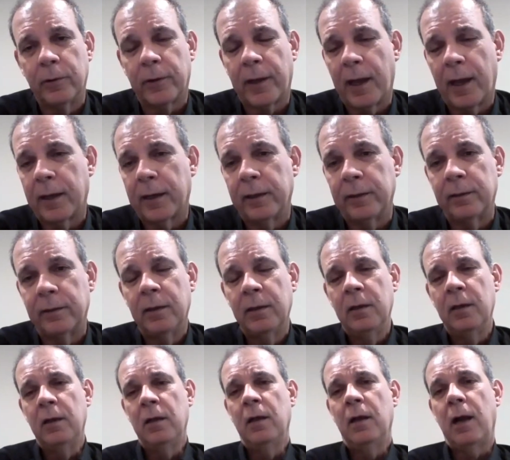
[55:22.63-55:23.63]
look at it.
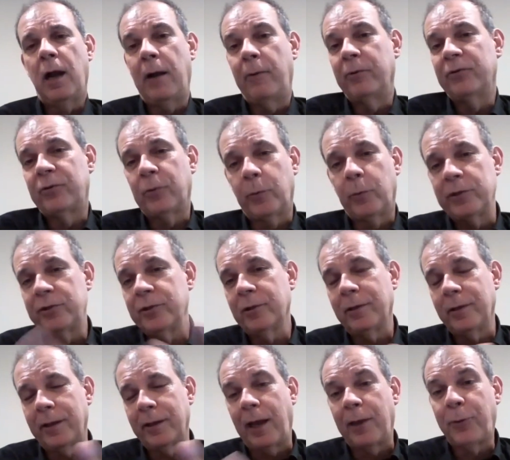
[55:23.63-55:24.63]
I
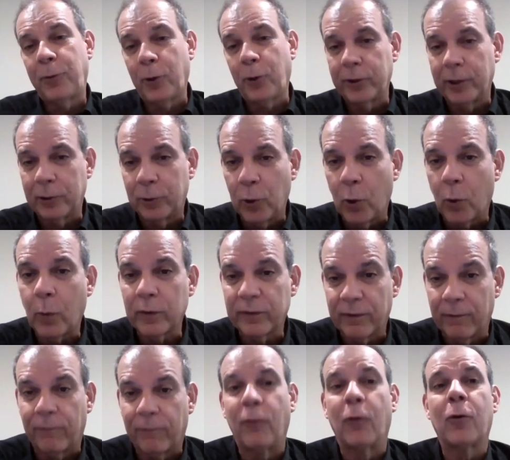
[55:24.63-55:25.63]
thought the talk
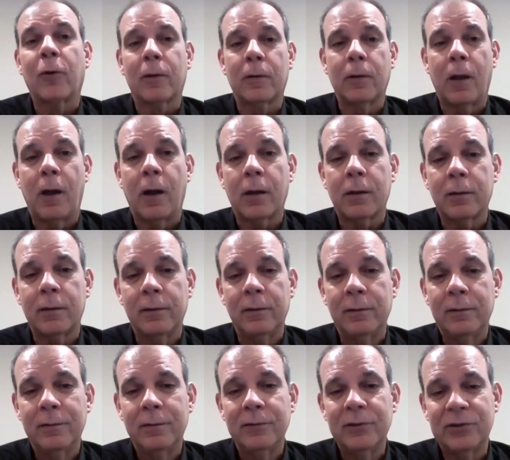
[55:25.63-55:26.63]
was at 4 o'clock,
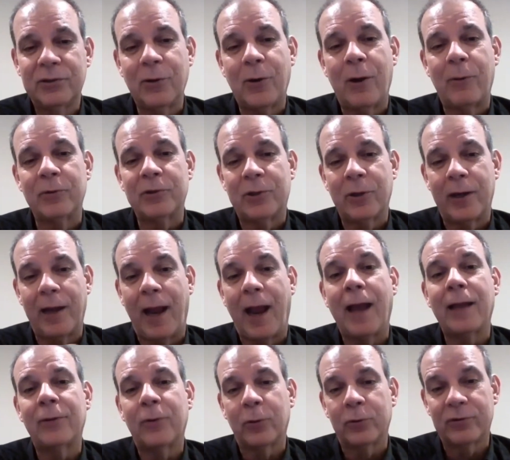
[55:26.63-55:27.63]
so I was going to
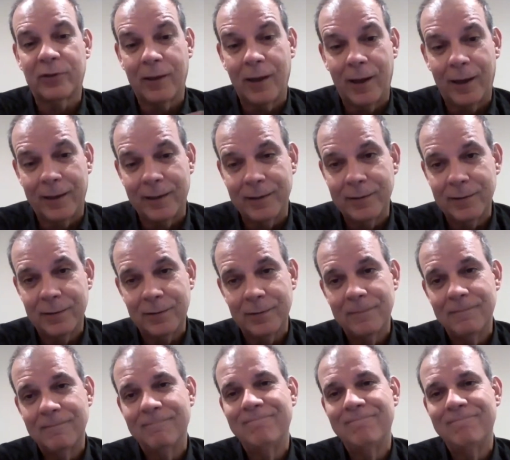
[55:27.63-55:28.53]
add those slides.